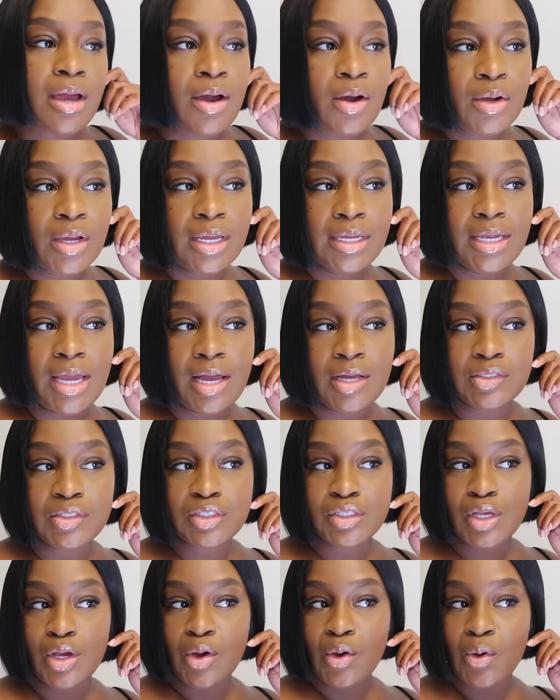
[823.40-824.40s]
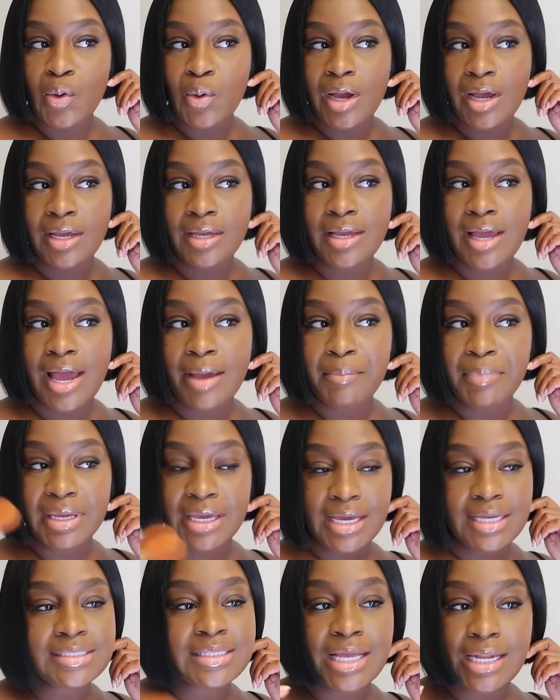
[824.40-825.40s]
Okay, y'all, so
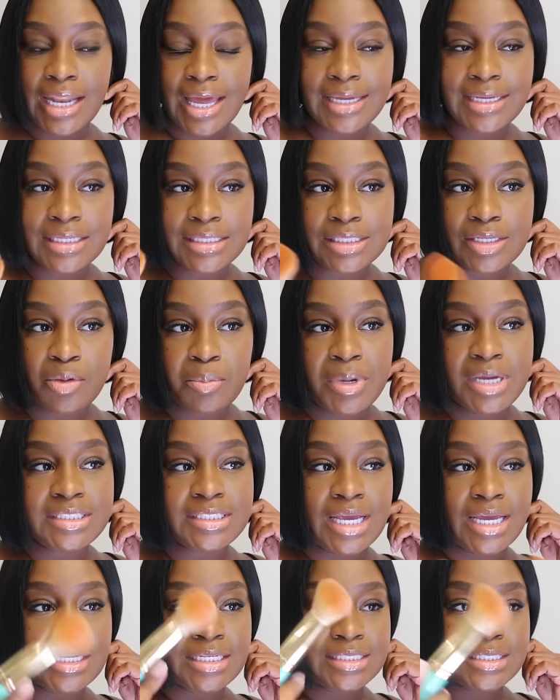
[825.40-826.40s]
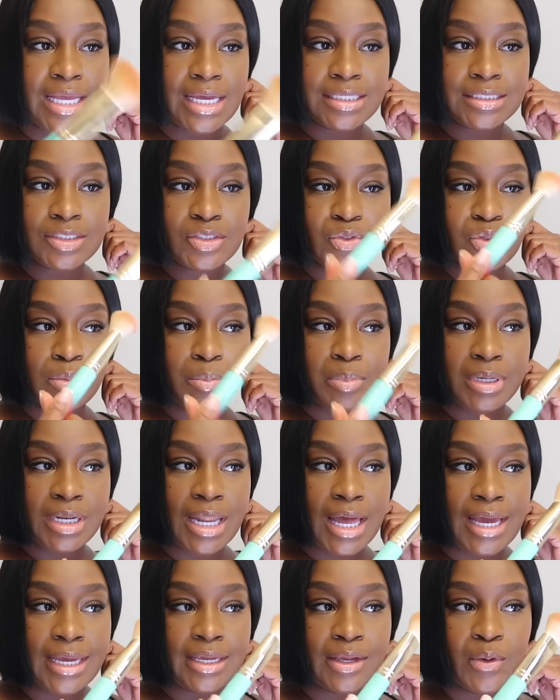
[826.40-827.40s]
because I like it so much, I decided to
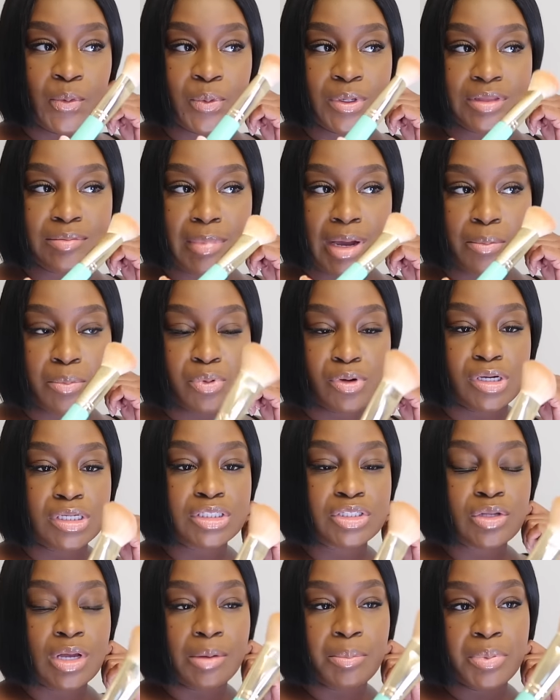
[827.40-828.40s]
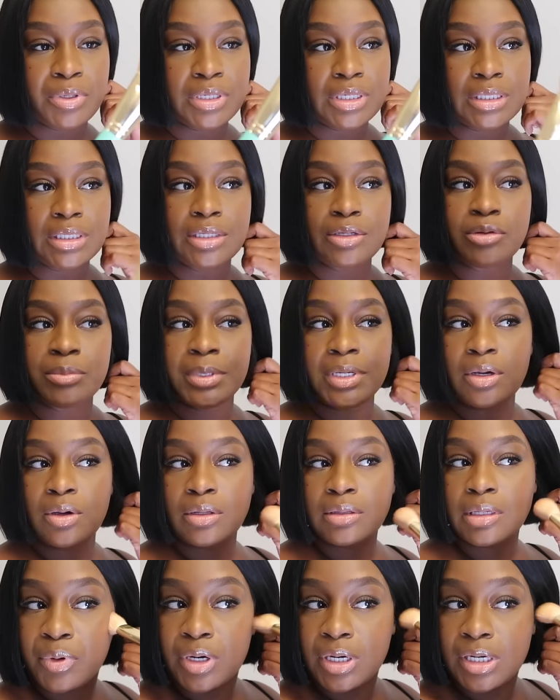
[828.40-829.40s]
apply it with my brush. So I put a little bit
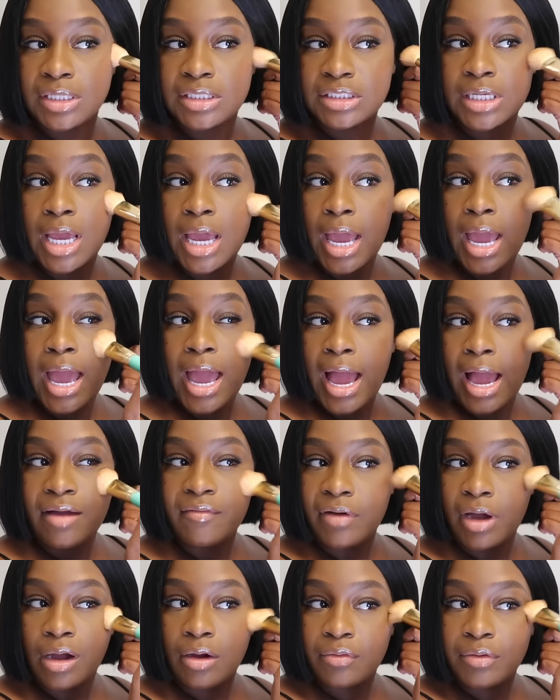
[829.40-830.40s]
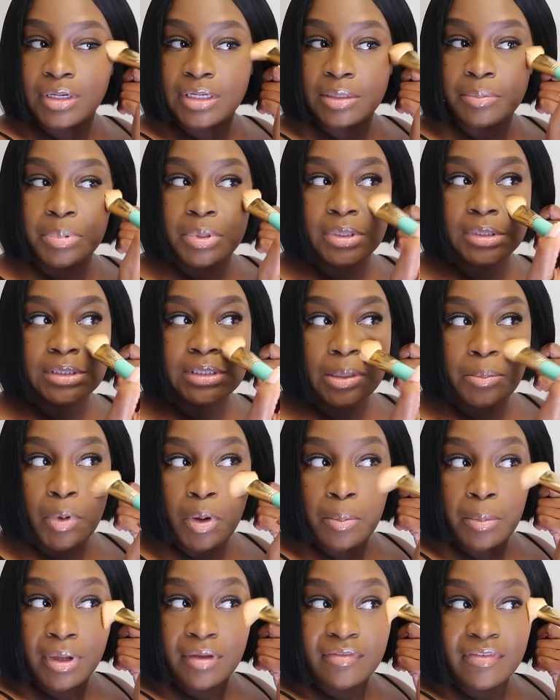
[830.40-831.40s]
on brush. I've already put some
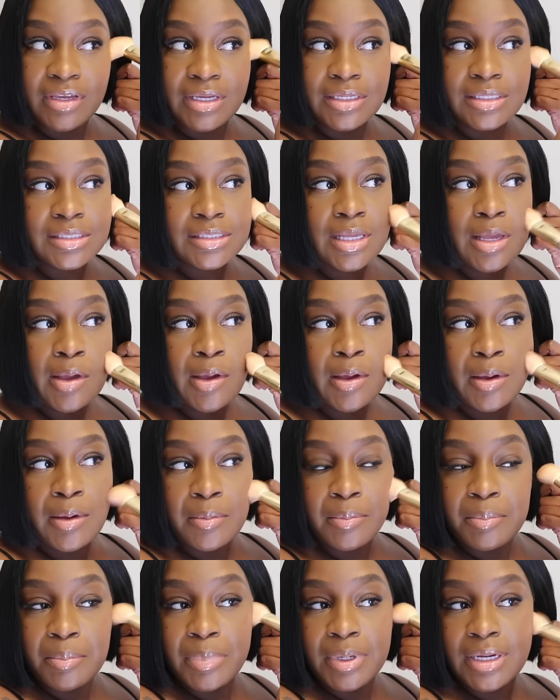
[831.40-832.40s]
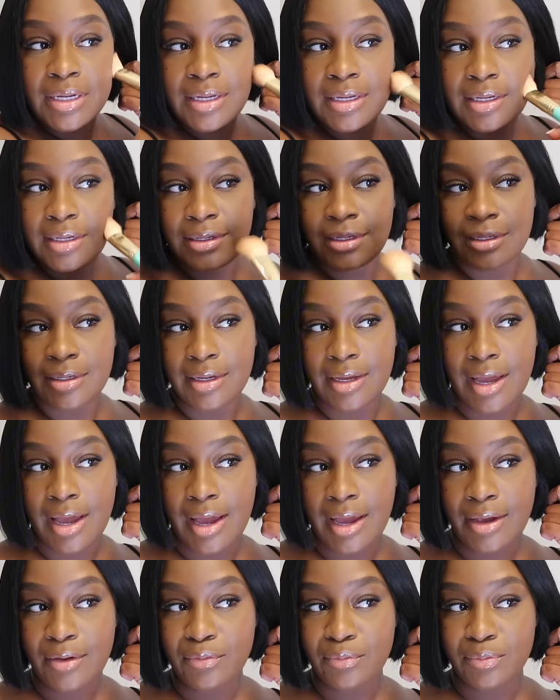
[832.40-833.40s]
on my face but
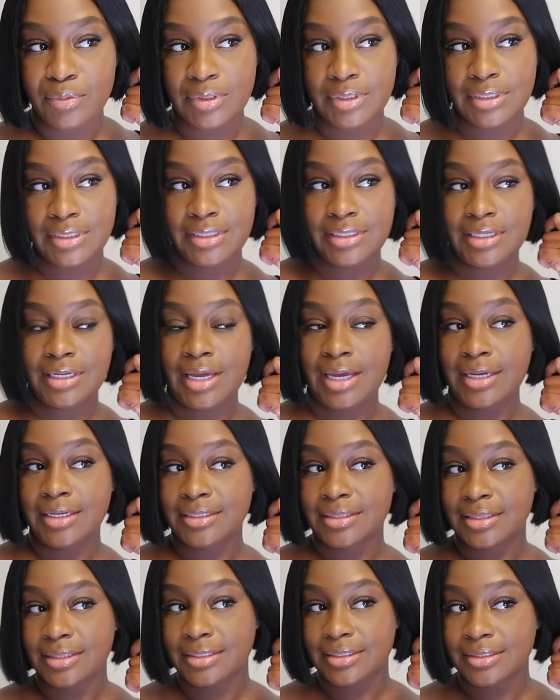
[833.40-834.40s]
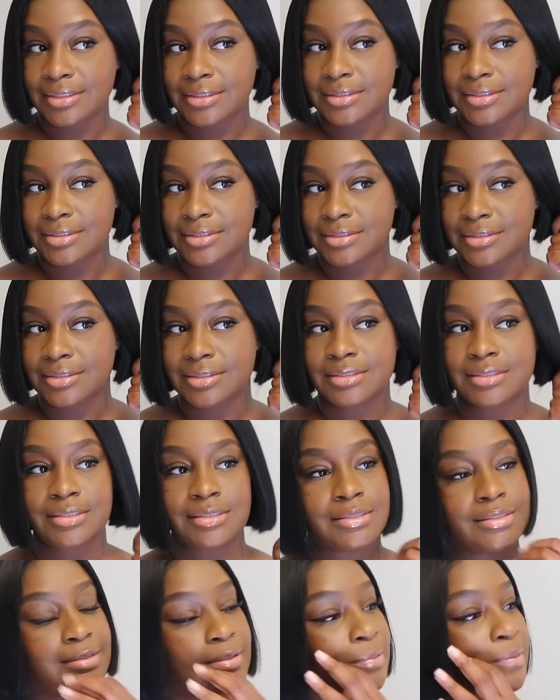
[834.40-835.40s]
I really like this.